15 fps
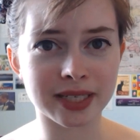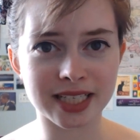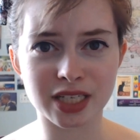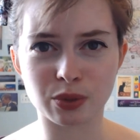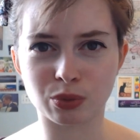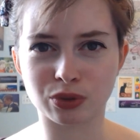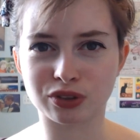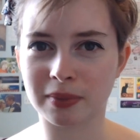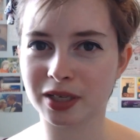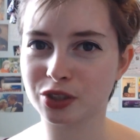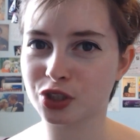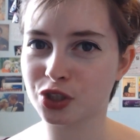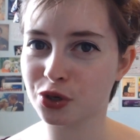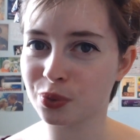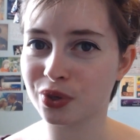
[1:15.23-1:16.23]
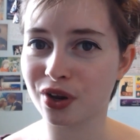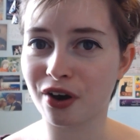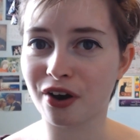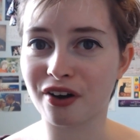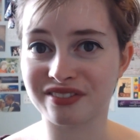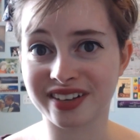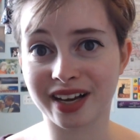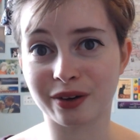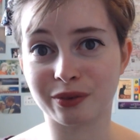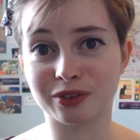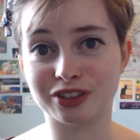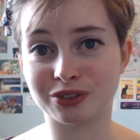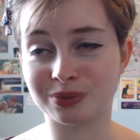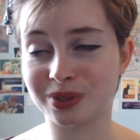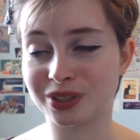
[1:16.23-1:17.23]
I did was about 2.5 hours,